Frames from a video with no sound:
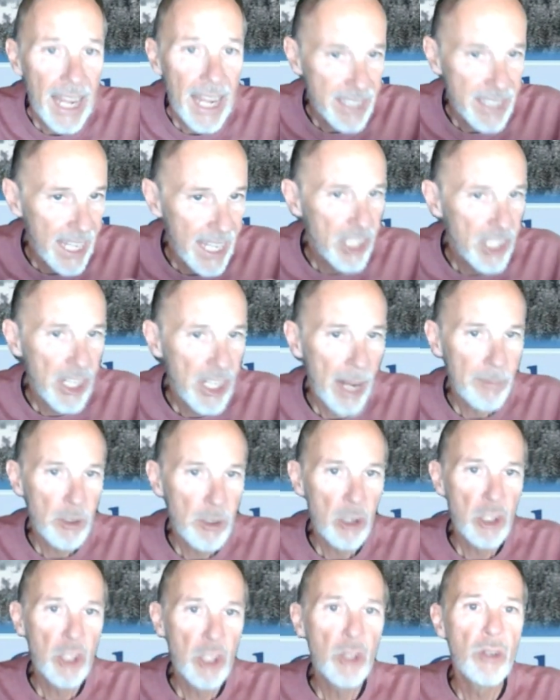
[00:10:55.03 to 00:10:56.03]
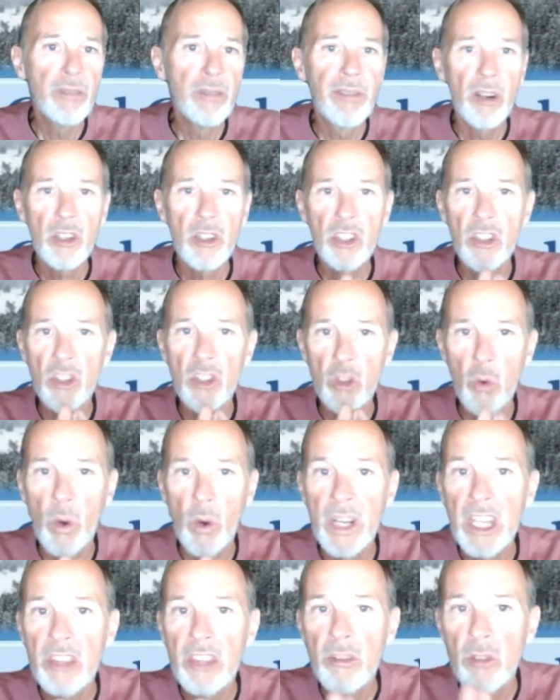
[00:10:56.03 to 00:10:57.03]
Isaiah chapter 2, verses
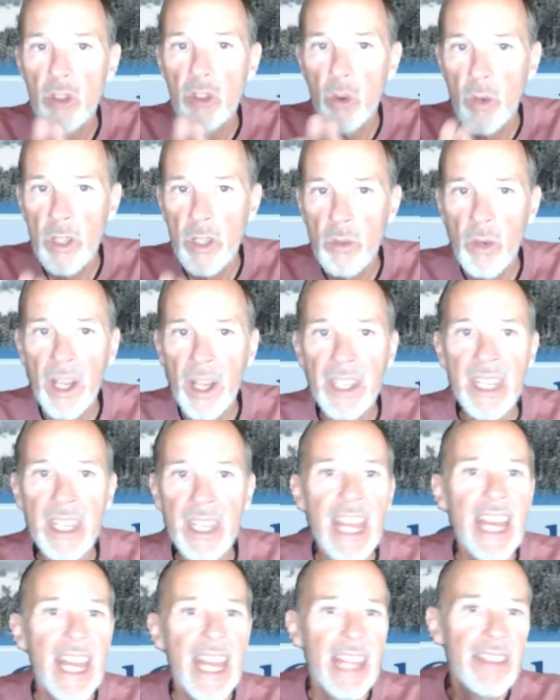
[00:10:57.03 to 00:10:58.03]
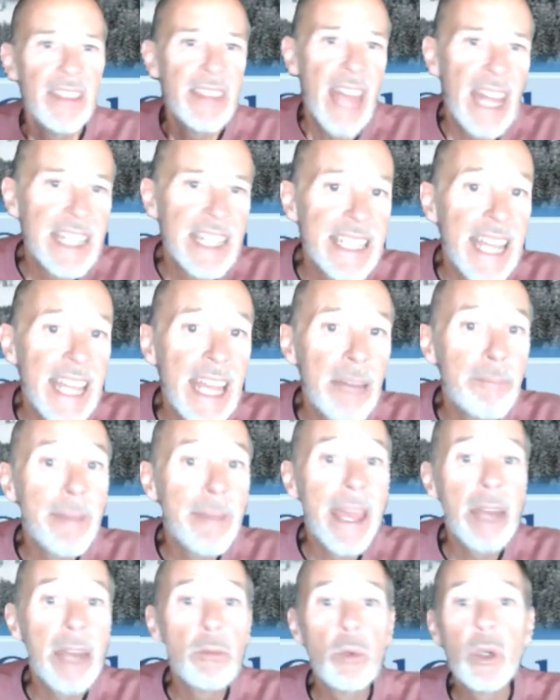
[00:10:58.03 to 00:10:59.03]
20 through 21. In that day, a
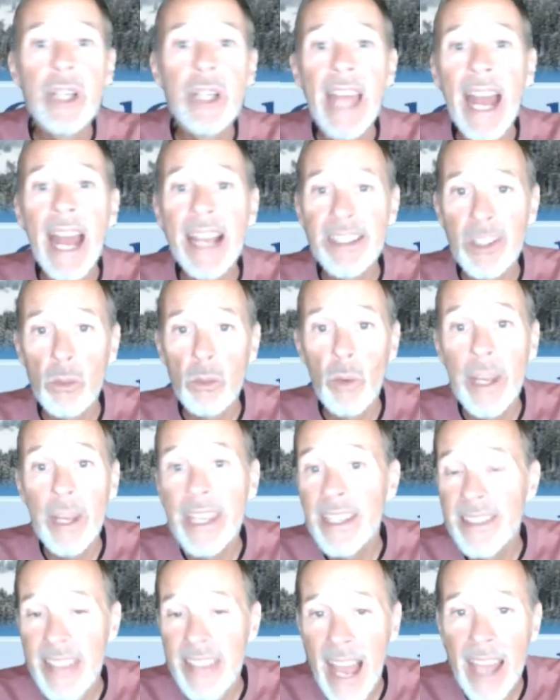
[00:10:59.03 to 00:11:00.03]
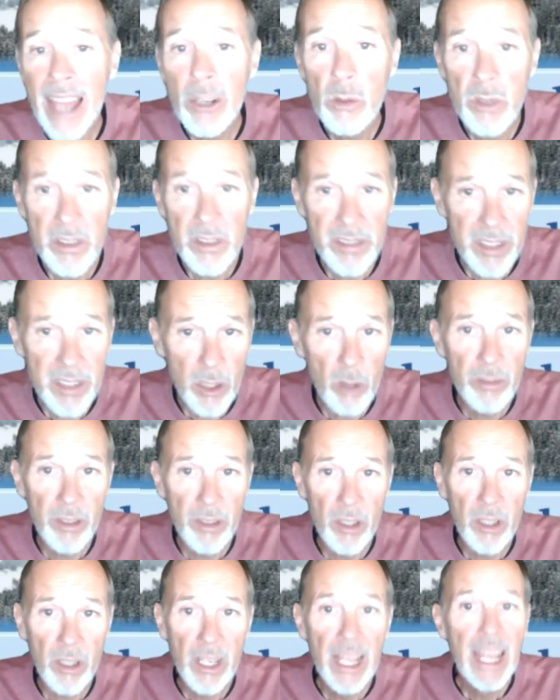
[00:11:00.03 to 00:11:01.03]
man will cast away his idols of
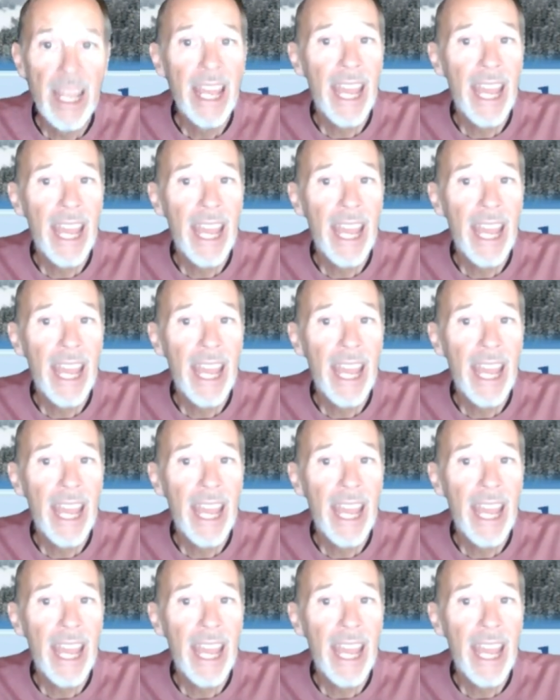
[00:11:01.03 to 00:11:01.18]
silver